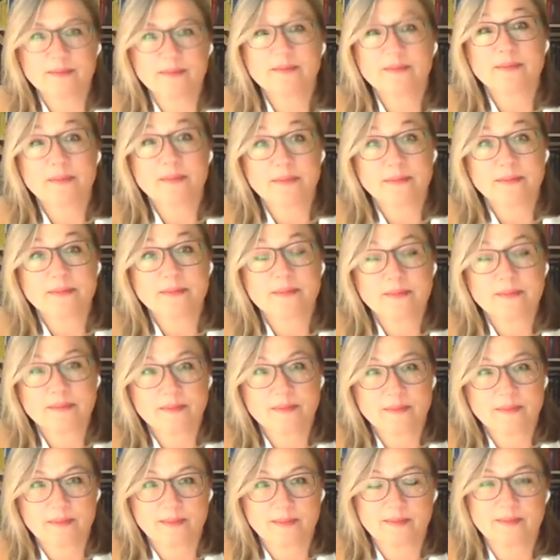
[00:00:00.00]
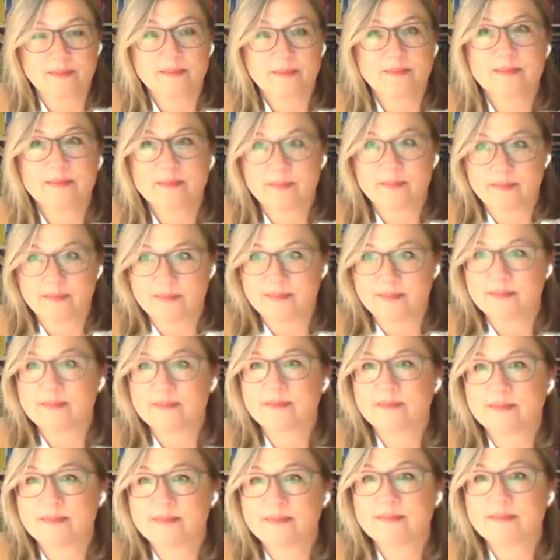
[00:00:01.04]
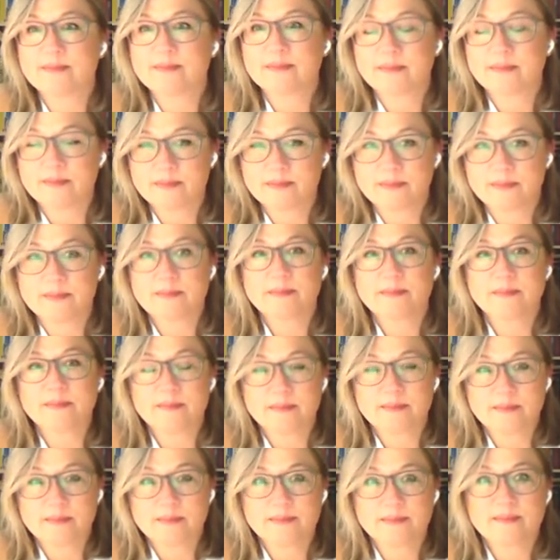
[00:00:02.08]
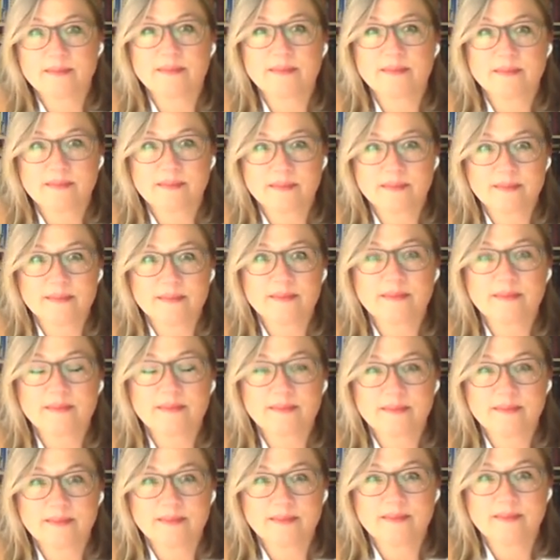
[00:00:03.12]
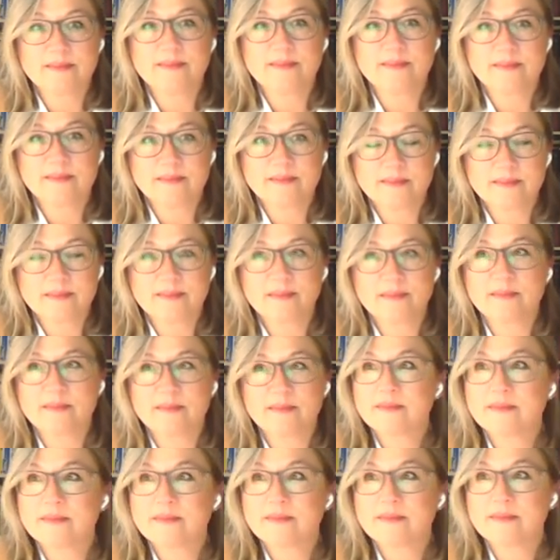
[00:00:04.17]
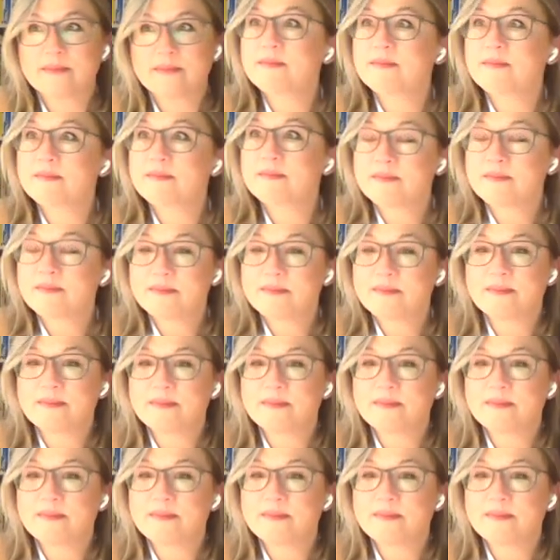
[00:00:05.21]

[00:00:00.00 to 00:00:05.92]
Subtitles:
(silent)